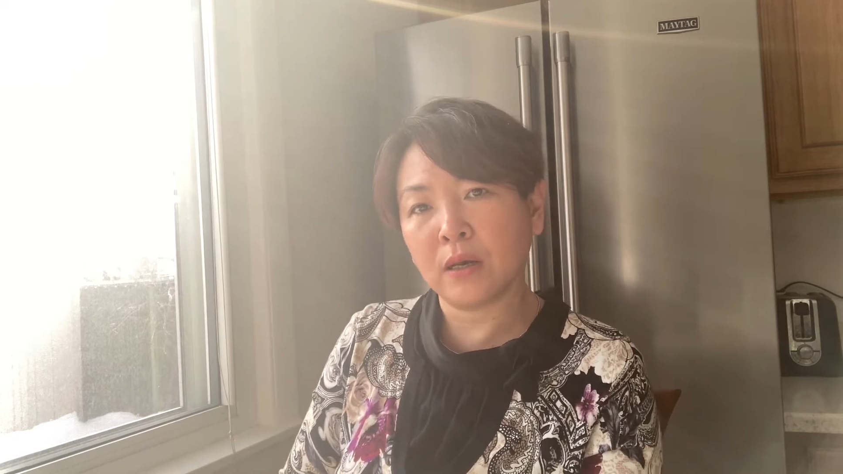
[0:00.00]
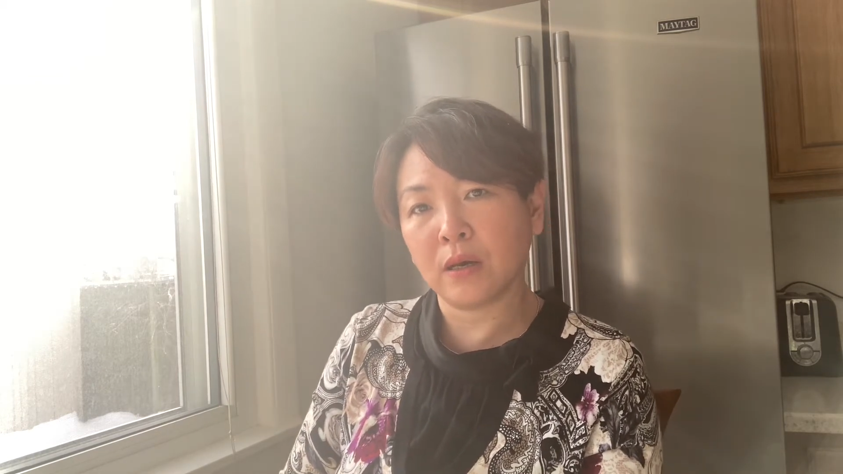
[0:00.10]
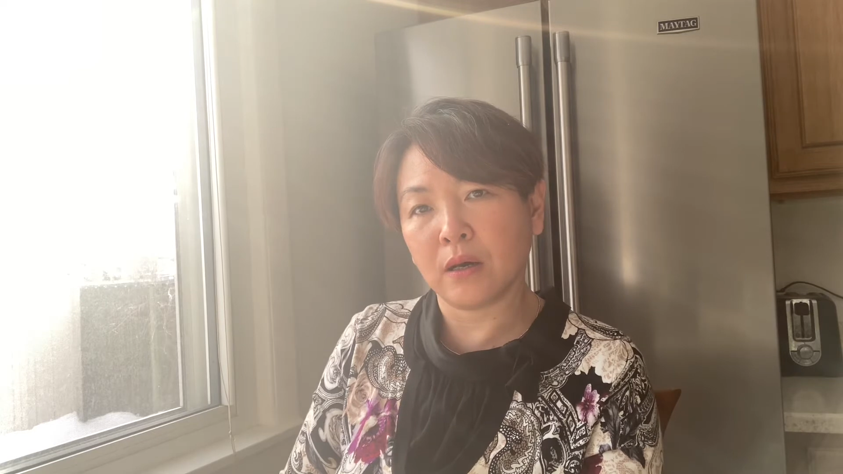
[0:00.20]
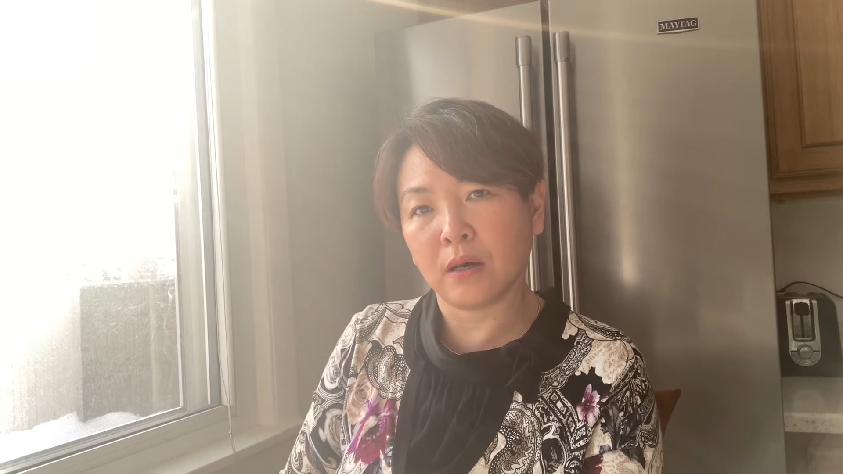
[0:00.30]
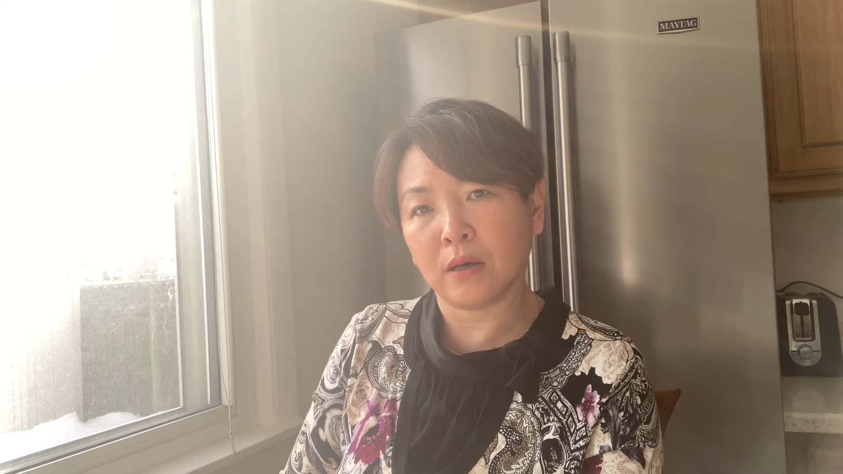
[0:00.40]

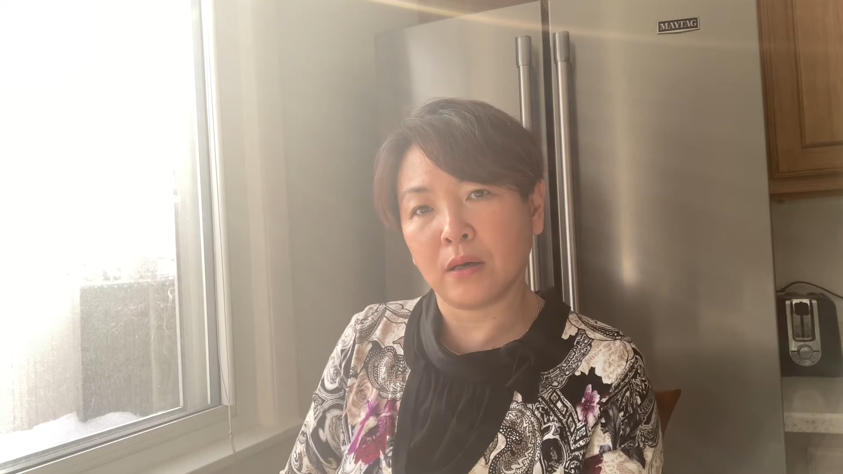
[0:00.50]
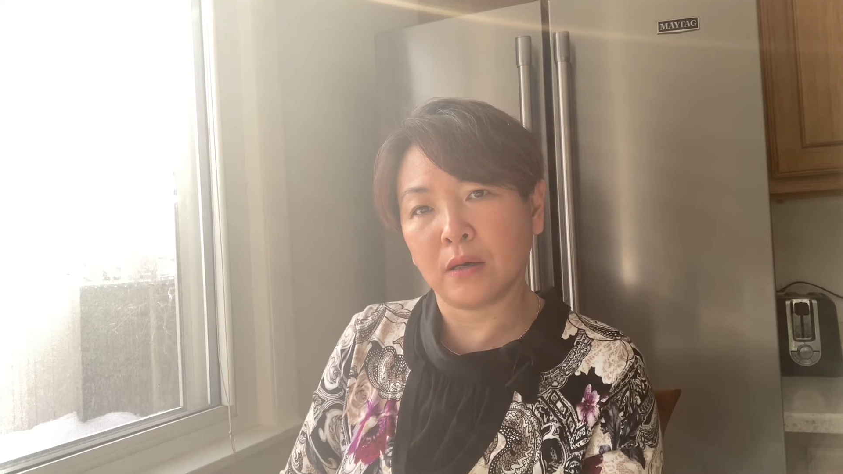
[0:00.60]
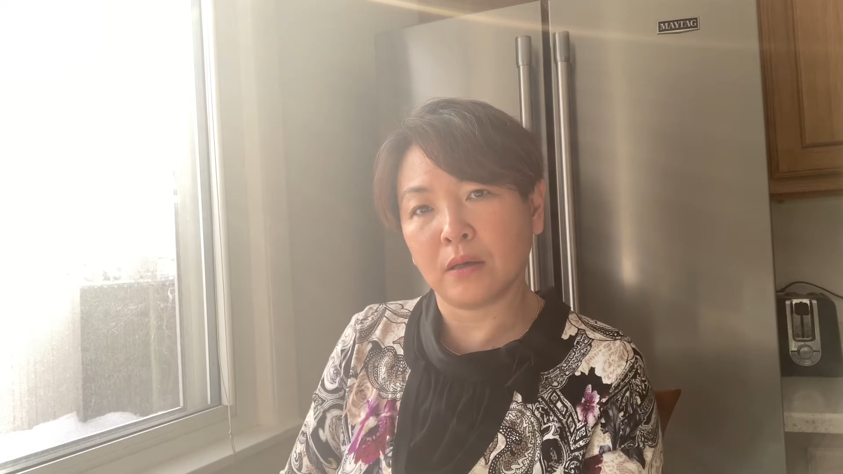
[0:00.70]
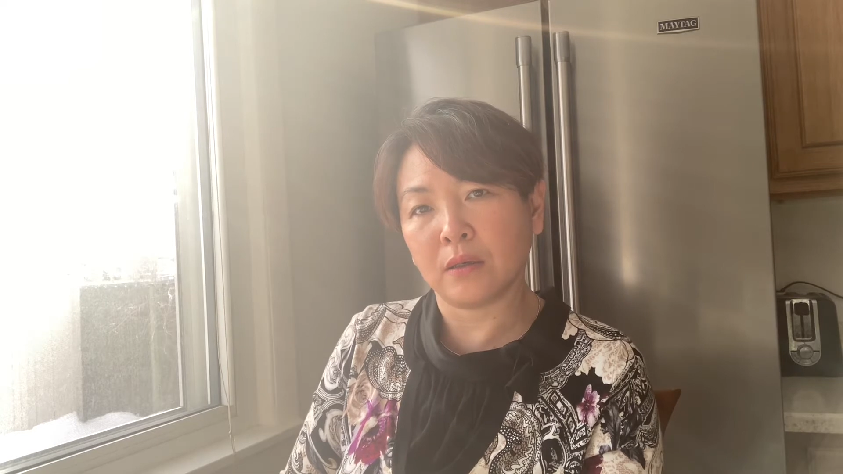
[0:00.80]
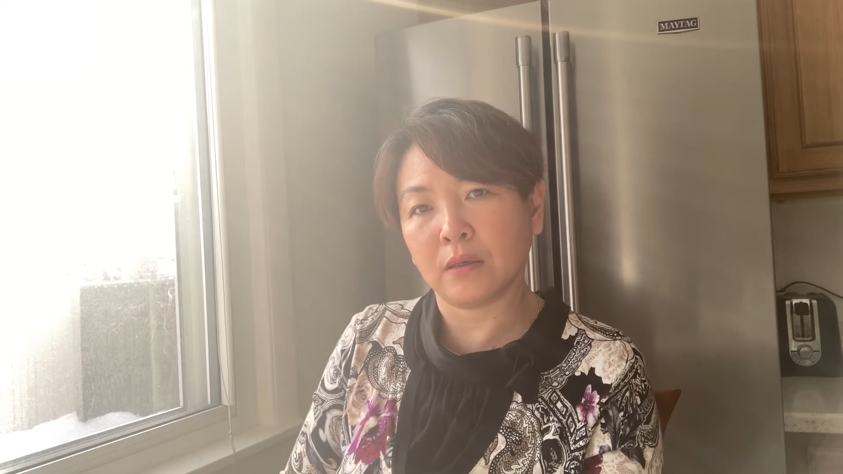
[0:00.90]

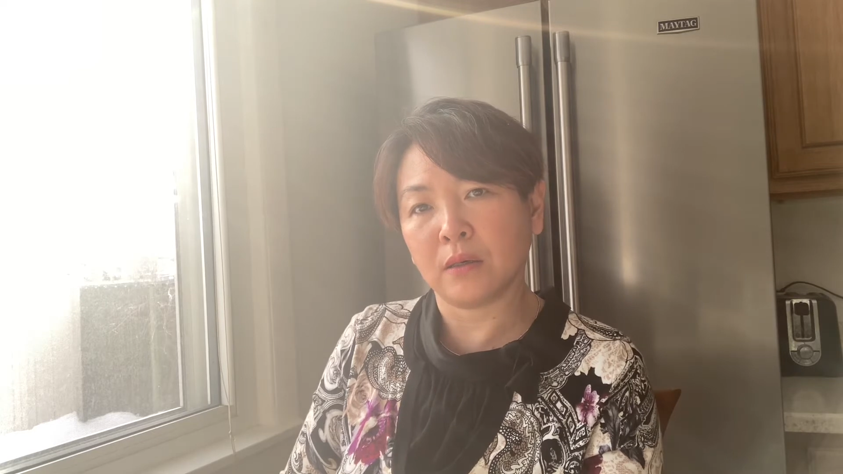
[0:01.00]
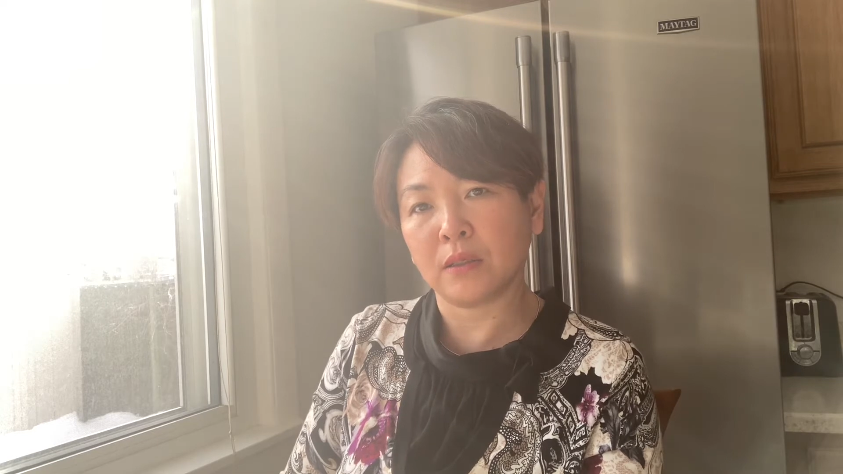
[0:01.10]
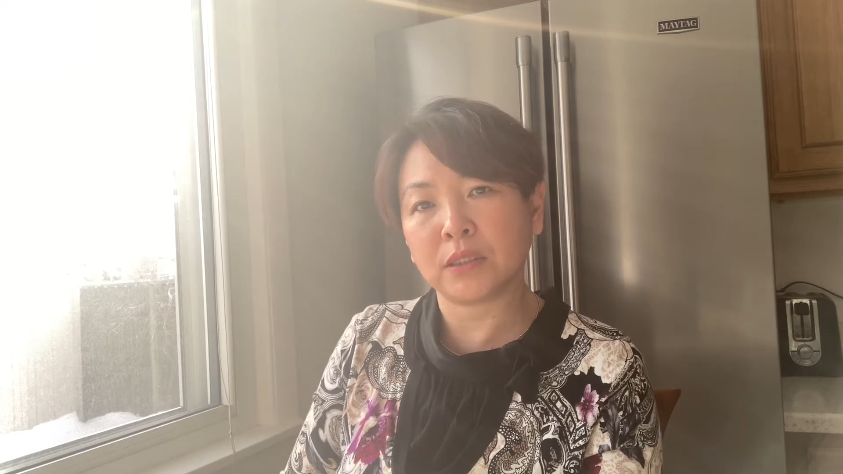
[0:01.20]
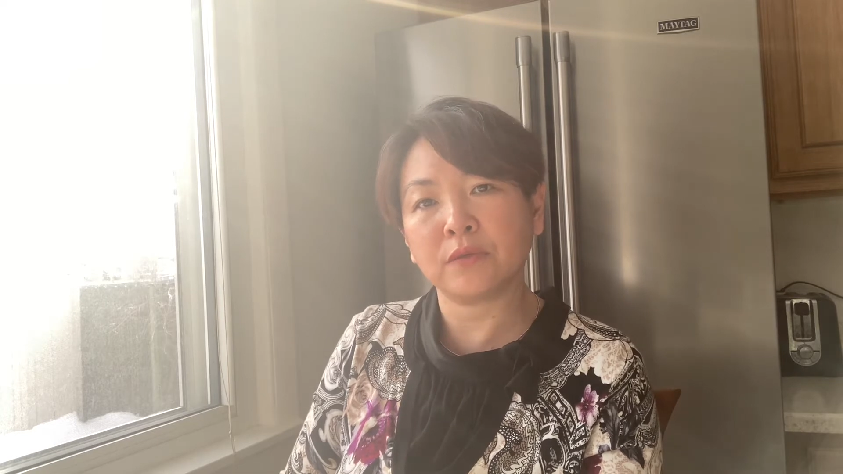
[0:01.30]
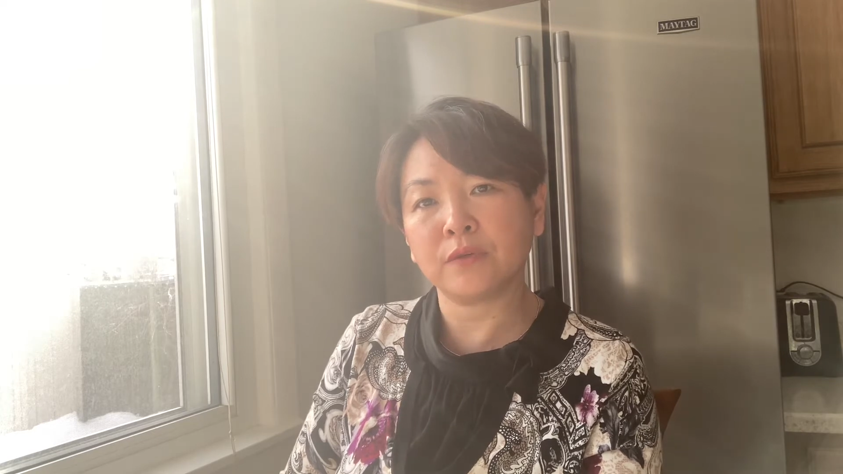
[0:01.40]
a
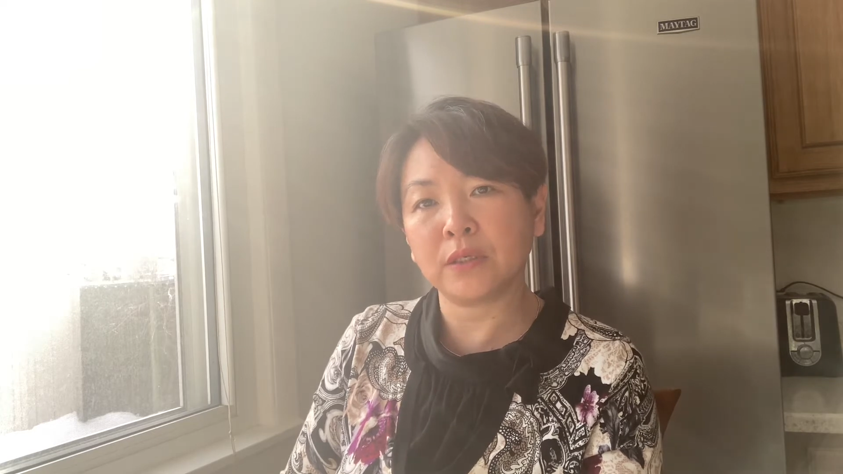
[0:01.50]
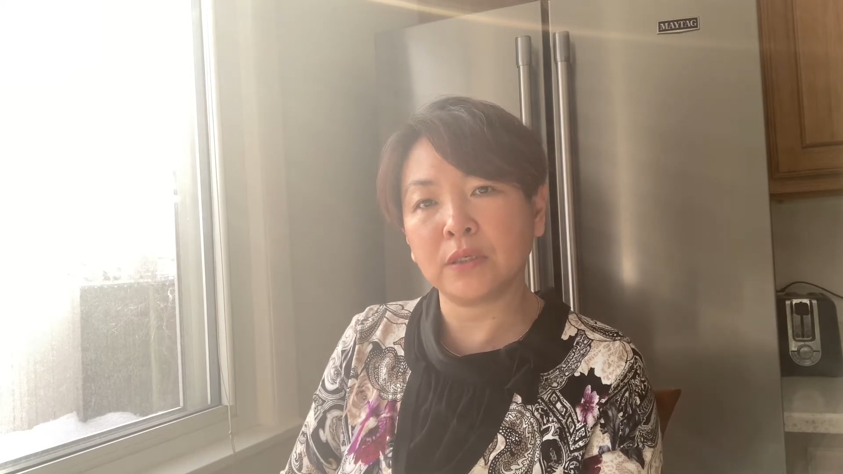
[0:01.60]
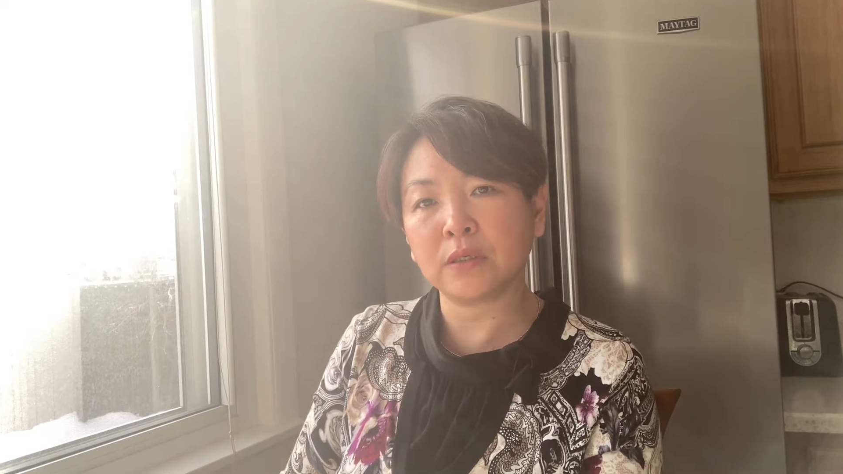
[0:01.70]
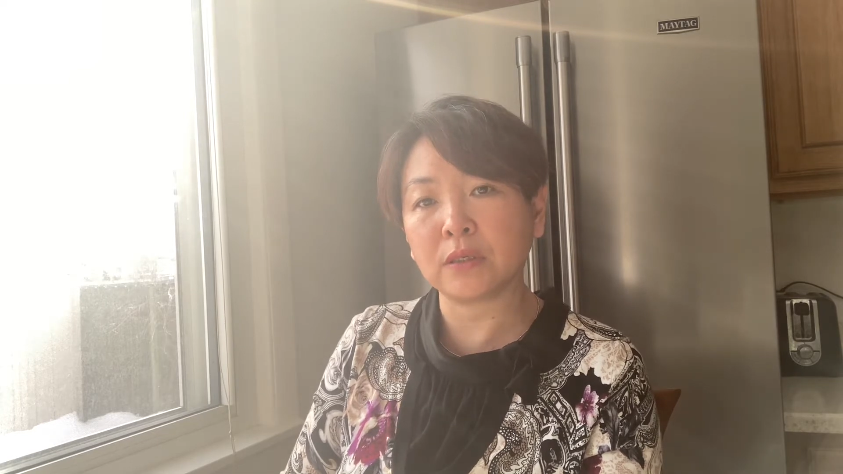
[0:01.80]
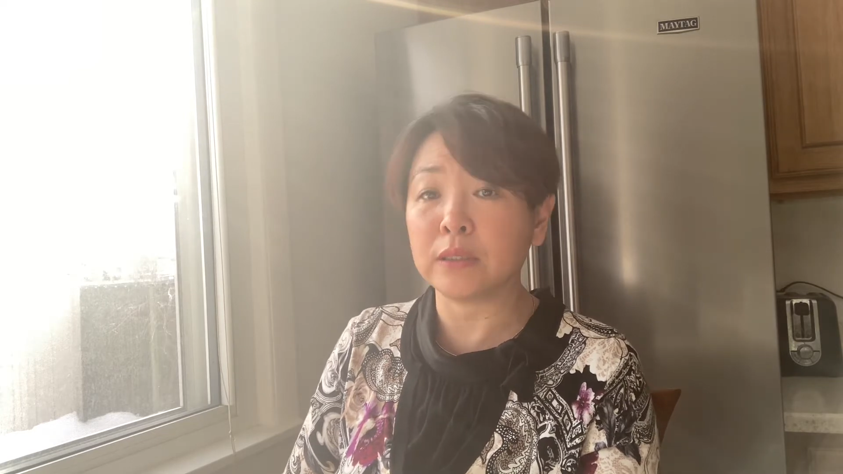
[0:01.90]

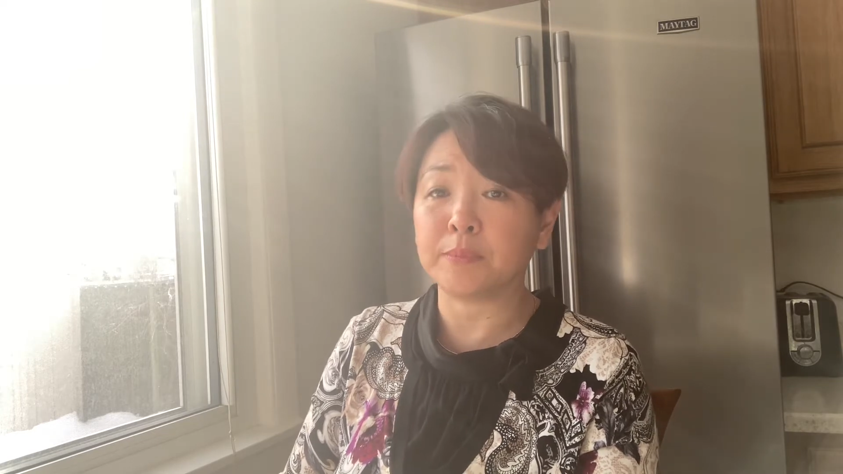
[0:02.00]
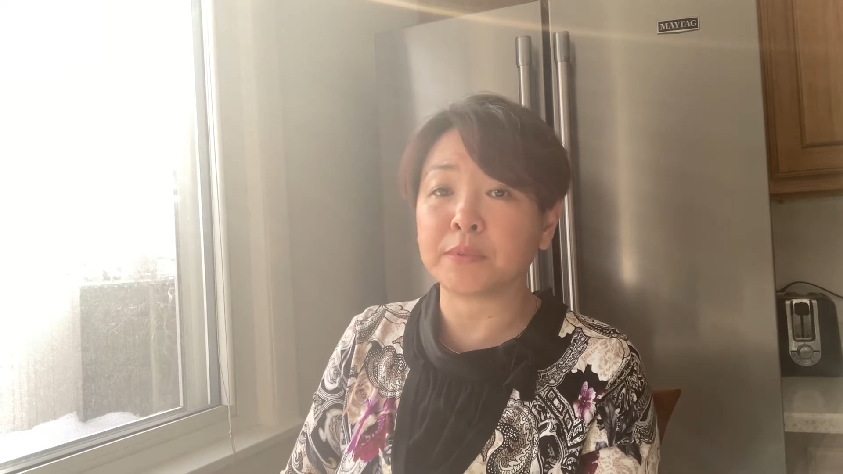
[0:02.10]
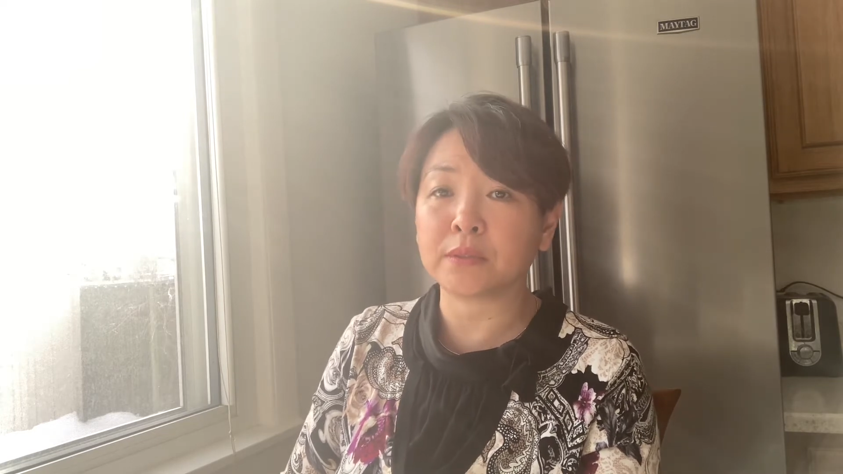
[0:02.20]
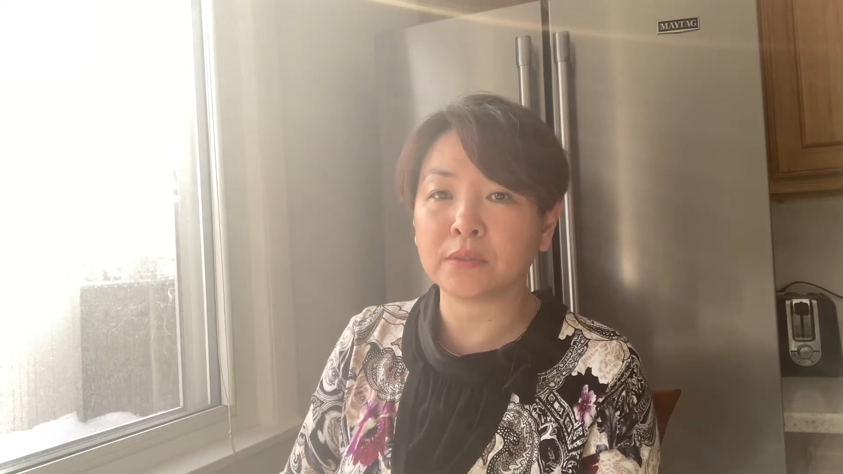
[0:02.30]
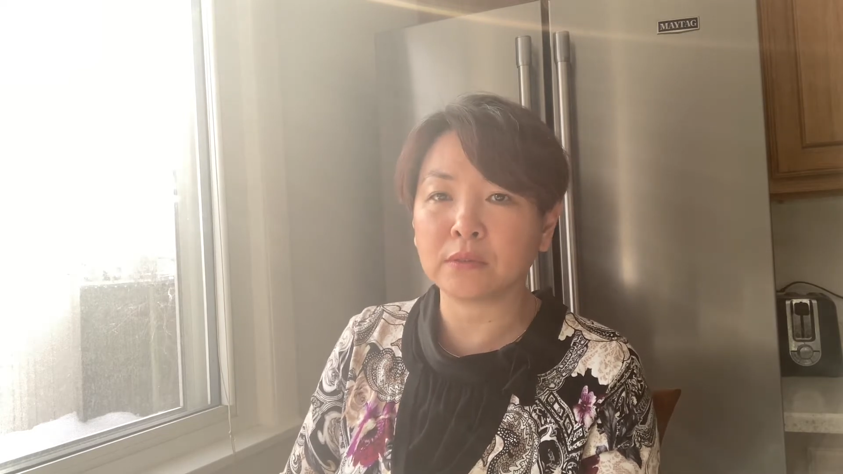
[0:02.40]
TV clips